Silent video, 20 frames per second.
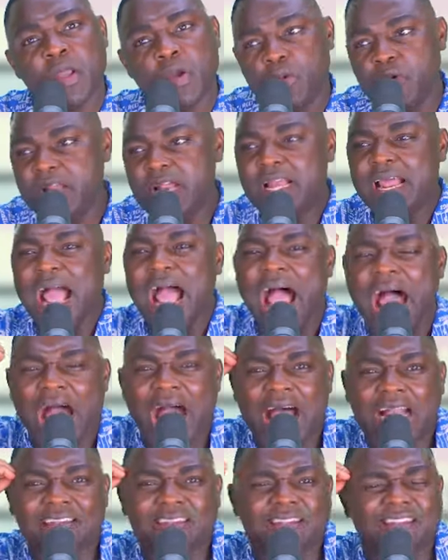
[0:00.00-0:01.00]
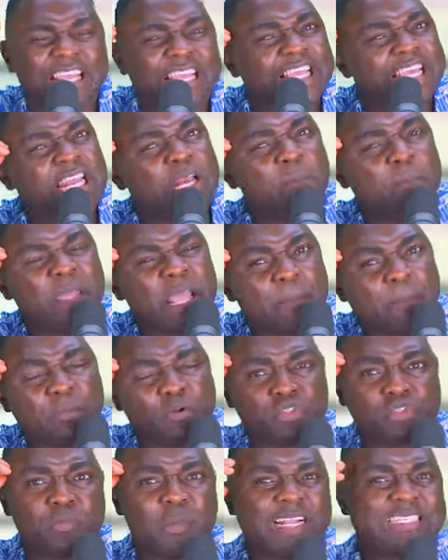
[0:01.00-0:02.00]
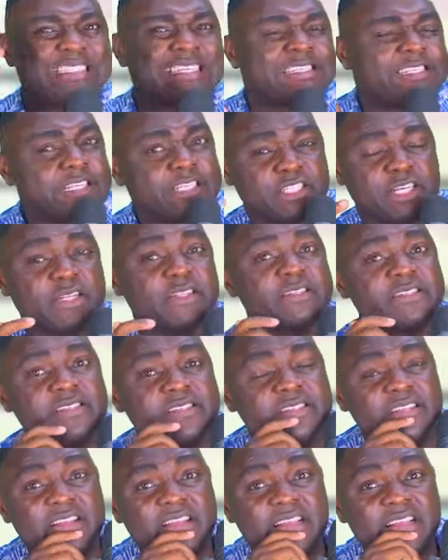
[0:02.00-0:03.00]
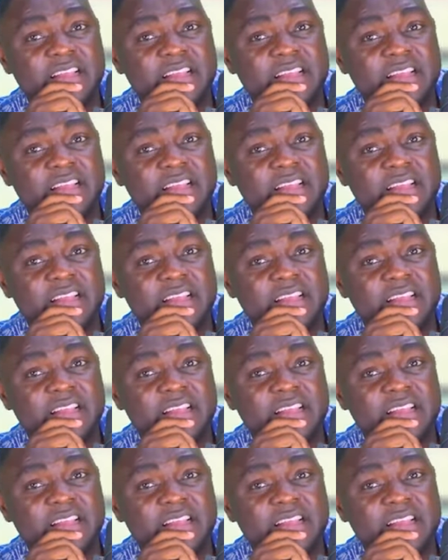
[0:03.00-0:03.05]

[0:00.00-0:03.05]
We need hard-thinking people to make decisions.